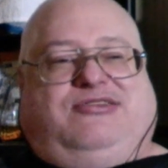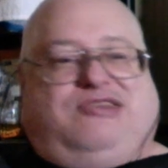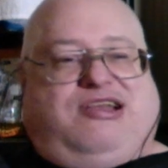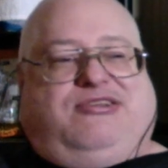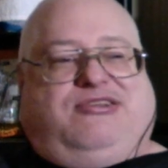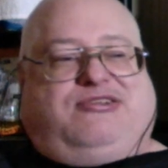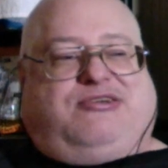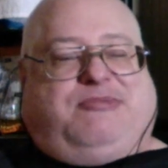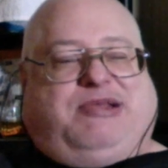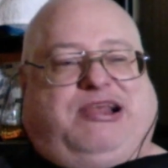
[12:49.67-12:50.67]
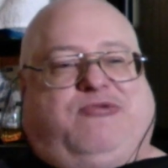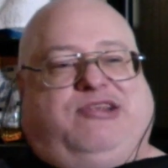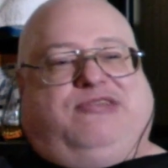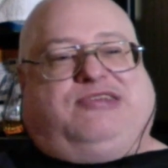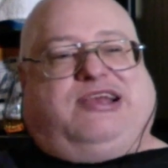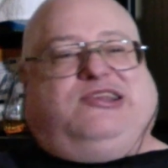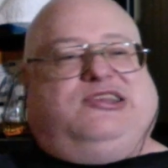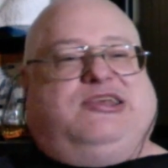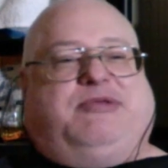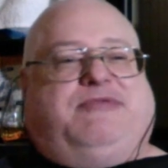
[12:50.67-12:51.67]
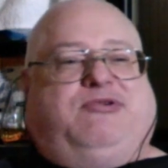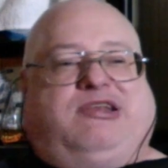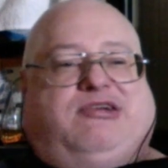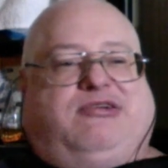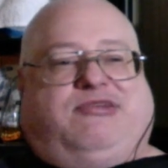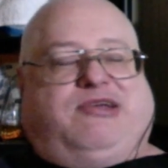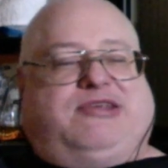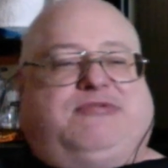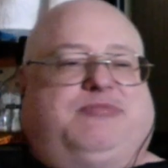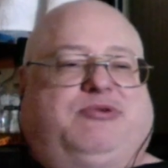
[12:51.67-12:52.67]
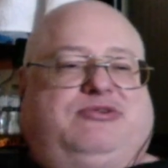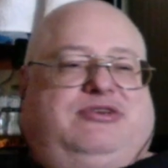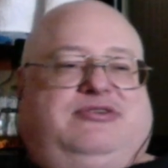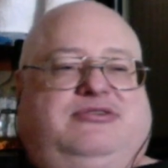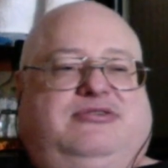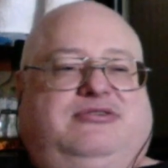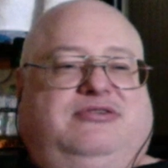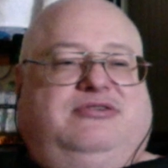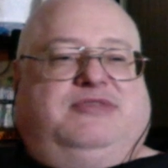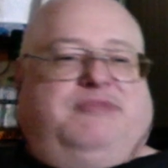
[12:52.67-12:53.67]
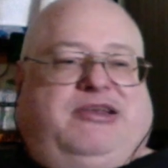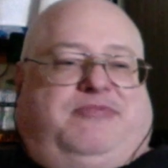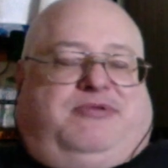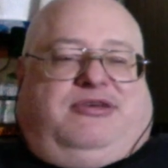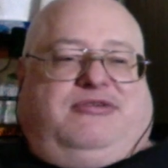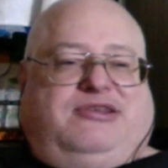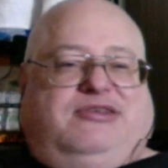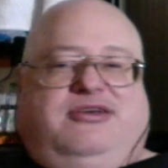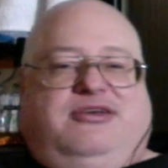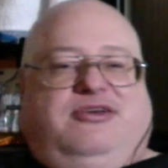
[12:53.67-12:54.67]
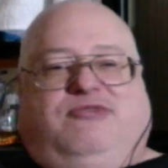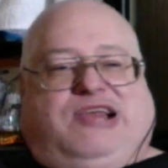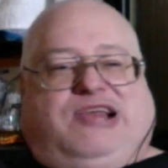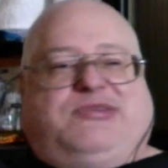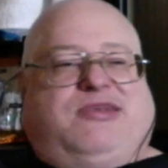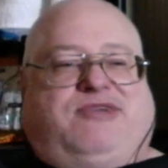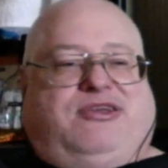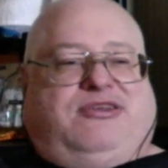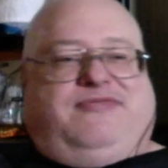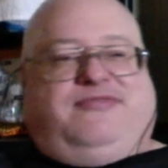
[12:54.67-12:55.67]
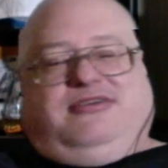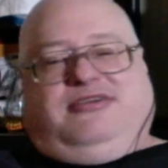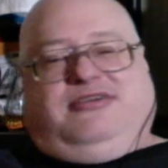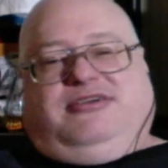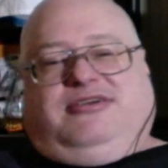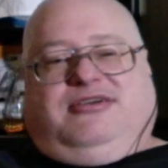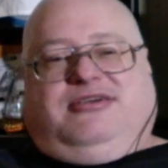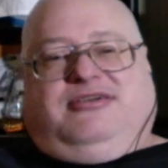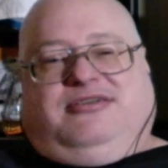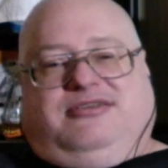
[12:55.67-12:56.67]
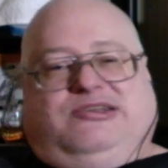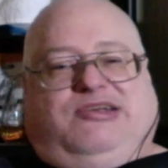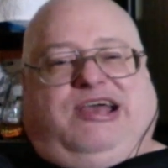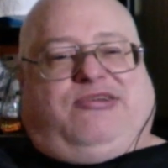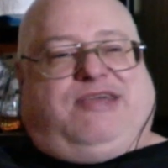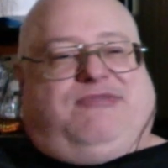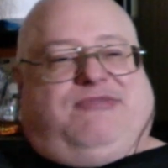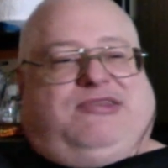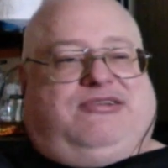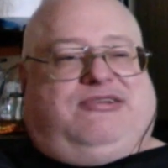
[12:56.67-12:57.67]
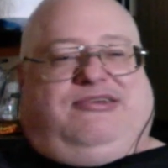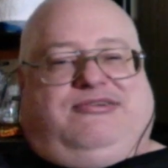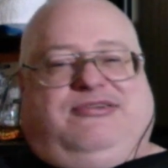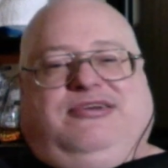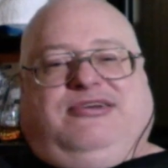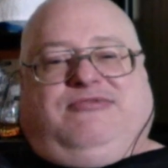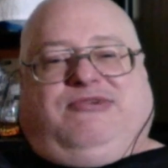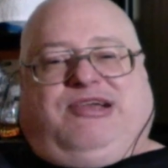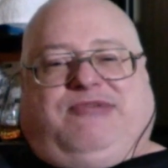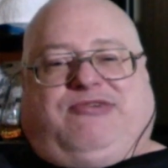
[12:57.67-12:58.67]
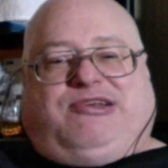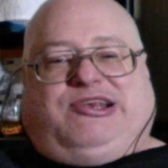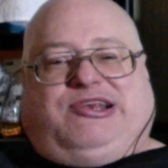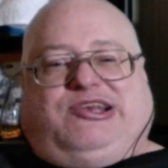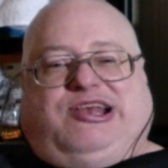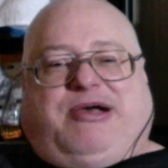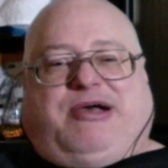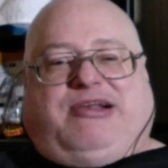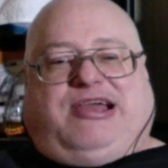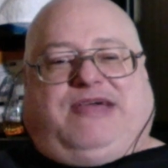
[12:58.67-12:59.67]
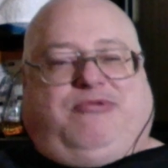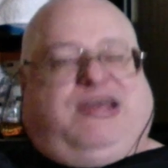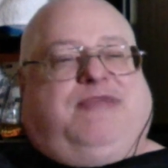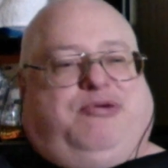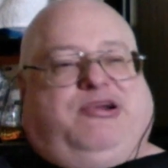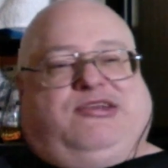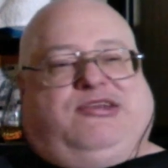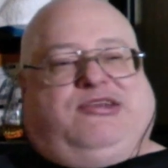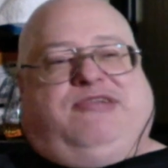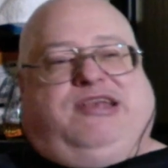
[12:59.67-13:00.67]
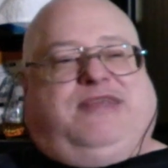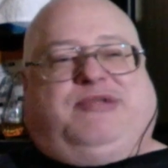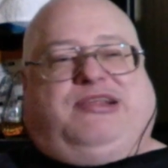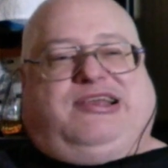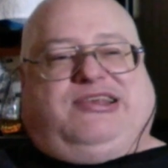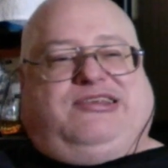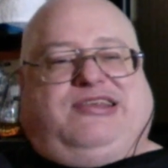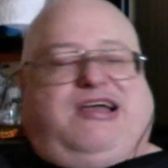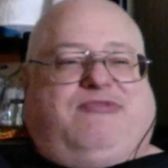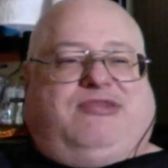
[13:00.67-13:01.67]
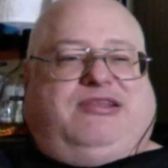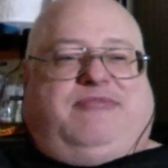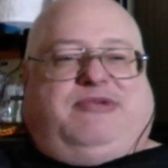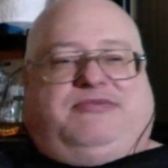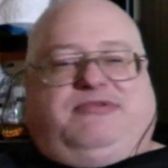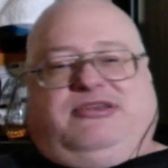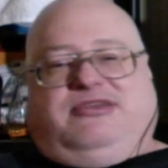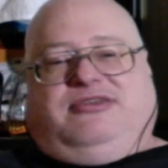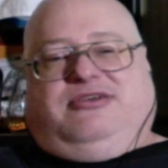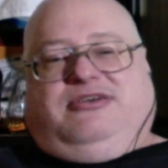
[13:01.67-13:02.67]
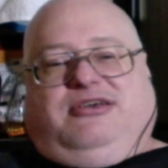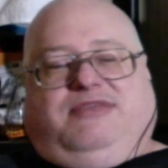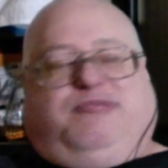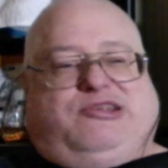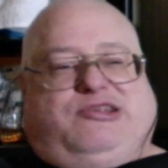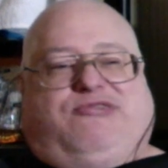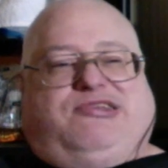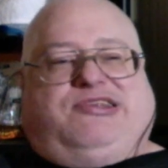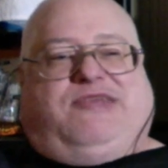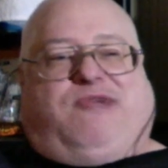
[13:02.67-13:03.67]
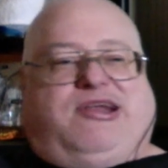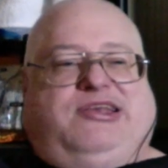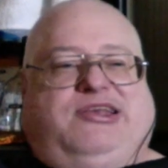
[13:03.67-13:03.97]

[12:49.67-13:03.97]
to be, like, one little tiny snippet of you in there and the rest of it's bullshit. It's made up, you know, because real life's never good enough. So, yeah, they're giving Tony, you know, we're giving Chrissy shit about, like, him putting Tony in it, but, like, it's not really that much of it. Plus, Chrissy didn't write it.